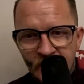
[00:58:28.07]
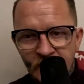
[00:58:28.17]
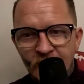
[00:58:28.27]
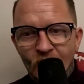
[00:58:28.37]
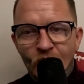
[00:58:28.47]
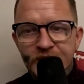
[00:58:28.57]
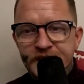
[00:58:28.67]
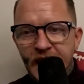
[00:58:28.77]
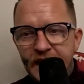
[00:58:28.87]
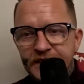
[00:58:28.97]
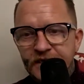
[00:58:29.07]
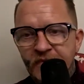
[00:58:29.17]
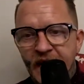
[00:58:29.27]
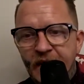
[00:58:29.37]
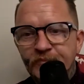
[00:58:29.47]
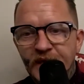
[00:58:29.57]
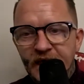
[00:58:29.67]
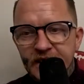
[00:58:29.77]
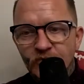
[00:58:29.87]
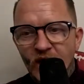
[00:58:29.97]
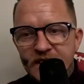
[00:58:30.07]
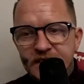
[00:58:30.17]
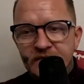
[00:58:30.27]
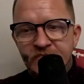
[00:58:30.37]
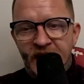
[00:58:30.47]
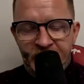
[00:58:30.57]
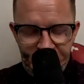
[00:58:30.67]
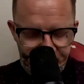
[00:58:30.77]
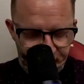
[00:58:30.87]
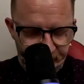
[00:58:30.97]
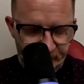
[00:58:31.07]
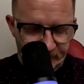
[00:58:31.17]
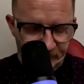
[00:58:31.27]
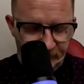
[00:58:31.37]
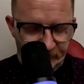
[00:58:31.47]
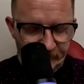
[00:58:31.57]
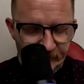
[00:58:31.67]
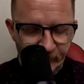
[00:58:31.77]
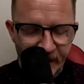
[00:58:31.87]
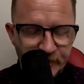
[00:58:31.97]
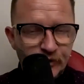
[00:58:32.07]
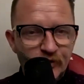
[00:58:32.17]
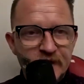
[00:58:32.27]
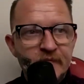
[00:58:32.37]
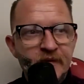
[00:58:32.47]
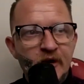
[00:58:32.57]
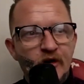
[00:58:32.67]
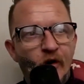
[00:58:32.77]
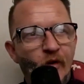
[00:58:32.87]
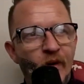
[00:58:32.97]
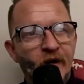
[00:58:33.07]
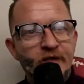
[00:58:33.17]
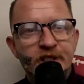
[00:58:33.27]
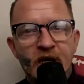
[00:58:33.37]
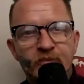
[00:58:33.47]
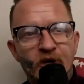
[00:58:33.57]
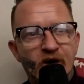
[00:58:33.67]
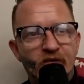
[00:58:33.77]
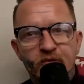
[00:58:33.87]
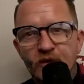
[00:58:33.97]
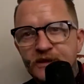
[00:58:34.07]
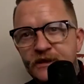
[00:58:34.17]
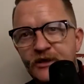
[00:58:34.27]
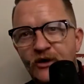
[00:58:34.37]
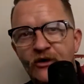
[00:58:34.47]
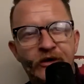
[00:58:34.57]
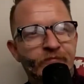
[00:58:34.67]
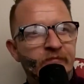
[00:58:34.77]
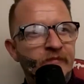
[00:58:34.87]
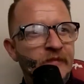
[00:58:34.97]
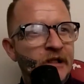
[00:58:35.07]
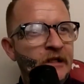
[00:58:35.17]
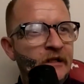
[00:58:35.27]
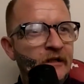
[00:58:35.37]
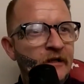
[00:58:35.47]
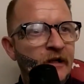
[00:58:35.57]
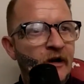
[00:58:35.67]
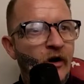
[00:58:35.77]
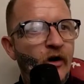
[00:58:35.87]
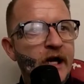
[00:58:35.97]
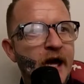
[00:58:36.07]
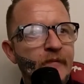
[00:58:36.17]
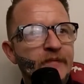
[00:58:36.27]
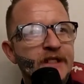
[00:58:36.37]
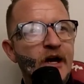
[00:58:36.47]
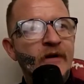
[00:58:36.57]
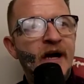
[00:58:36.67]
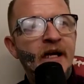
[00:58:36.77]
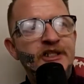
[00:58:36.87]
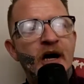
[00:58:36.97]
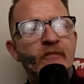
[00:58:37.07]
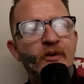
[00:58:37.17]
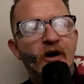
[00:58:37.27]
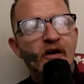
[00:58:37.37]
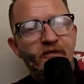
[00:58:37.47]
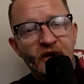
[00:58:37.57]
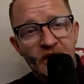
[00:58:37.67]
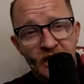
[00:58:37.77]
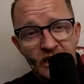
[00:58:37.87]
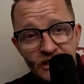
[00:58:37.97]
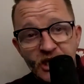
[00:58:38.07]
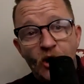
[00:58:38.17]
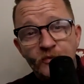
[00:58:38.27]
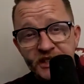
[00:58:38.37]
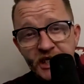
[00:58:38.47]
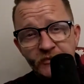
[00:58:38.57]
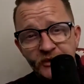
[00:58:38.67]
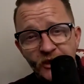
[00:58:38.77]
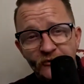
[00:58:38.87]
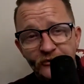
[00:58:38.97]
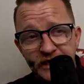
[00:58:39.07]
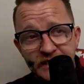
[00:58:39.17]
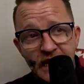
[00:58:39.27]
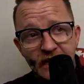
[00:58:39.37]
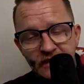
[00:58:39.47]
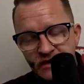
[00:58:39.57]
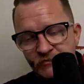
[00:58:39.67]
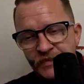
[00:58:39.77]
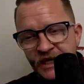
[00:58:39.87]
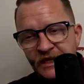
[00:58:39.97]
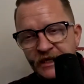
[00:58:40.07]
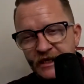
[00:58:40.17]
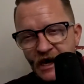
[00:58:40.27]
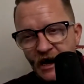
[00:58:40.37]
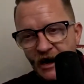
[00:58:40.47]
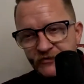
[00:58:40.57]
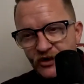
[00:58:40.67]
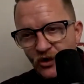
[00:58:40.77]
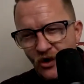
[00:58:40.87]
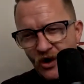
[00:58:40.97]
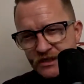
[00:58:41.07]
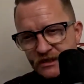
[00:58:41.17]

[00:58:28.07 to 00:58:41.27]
Oi, text you mad bloody Western man. Make sure you give me a call when I jump off. What's the time? Oh, yeah. So I'm going to jump off. So I'll be jumping off in exactly a minute and a half, guys.